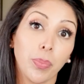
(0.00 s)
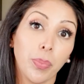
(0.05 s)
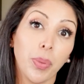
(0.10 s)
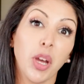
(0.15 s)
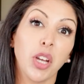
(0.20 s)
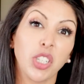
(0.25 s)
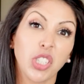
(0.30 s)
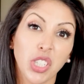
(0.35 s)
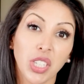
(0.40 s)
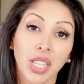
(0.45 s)

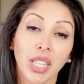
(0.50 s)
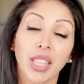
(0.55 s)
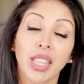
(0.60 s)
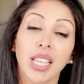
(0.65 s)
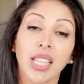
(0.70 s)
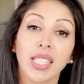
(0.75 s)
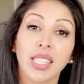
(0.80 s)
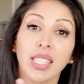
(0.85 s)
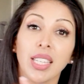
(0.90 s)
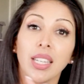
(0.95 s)
purchasing
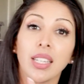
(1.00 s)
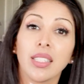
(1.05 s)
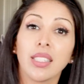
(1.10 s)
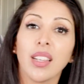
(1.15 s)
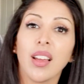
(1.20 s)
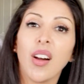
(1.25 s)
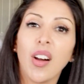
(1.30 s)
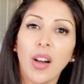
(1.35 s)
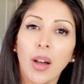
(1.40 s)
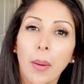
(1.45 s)
things that
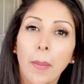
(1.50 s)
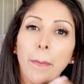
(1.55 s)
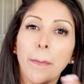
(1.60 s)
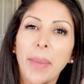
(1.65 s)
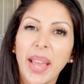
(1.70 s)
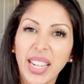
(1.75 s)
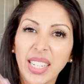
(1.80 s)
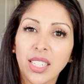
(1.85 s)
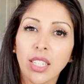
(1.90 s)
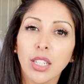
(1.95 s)
are
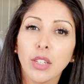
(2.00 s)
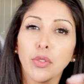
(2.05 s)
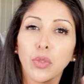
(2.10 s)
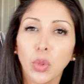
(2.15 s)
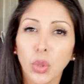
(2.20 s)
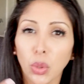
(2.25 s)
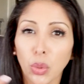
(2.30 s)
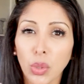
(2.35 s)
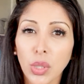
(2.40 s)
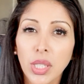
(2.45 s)
better
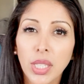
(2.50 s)
for your